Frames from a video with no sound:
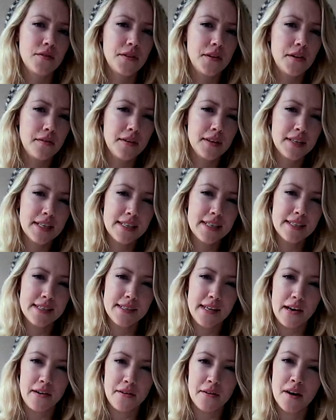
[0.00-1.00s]
they're really
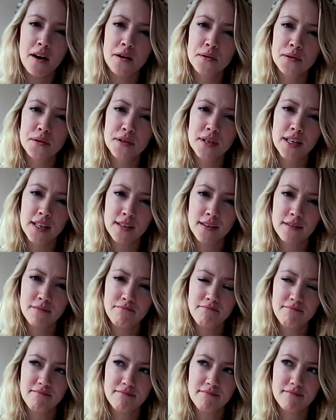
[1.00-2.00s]
sterile looking
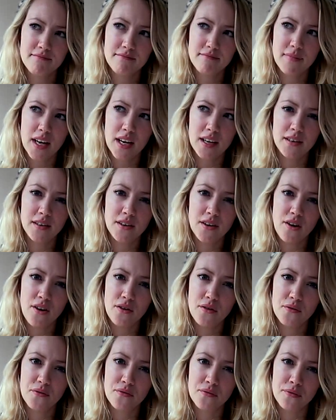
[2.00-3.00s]
and
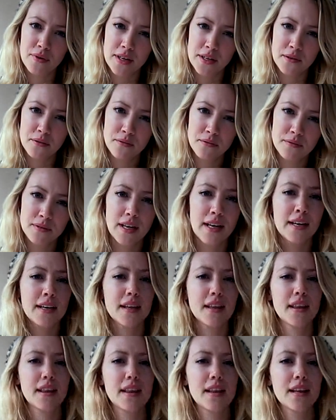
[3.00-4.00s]
not real. Like,
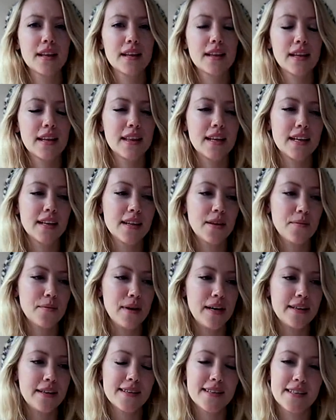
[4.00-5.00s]
the thing that
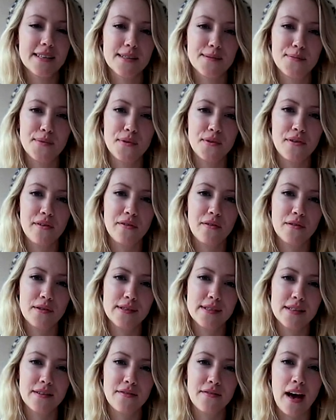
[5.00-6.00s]
makes things beautiful
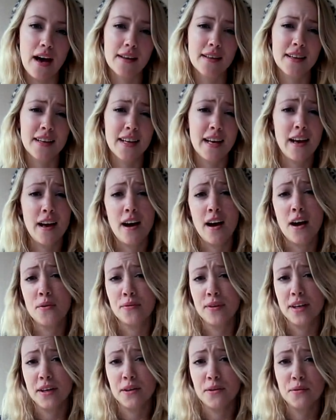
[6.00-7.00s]
is the fact that they are
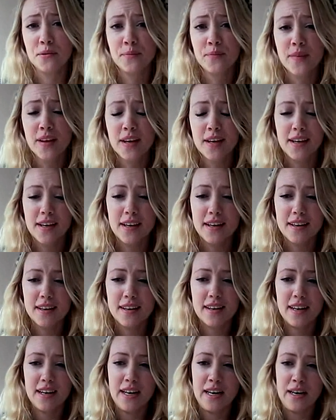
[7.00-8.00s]
real.
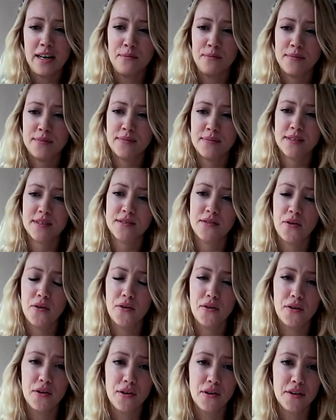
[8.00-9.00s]

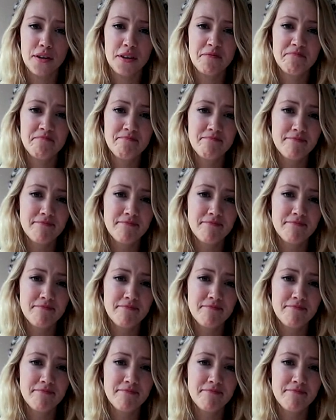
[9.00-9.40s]
So